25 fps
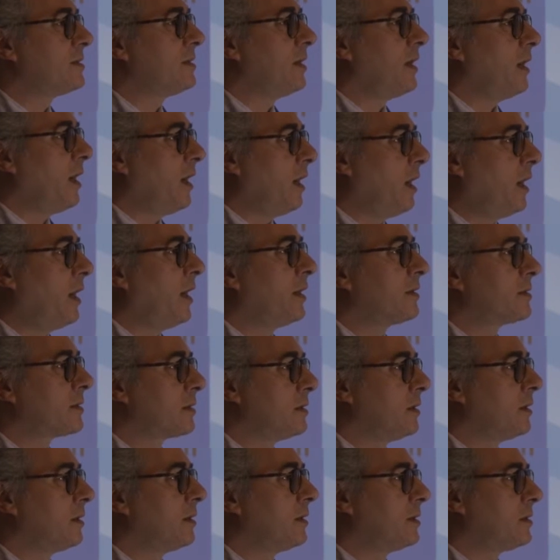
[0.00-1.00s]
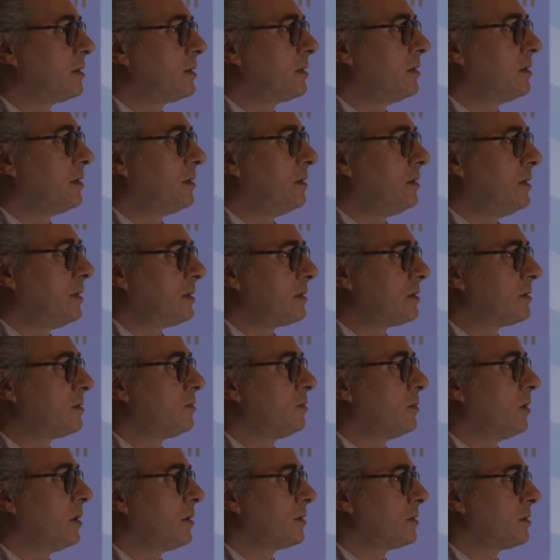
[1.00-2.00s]
they are asking this
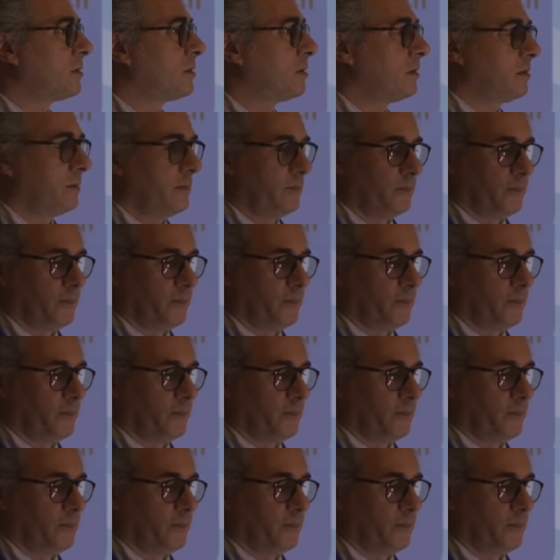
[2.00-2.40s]
to us.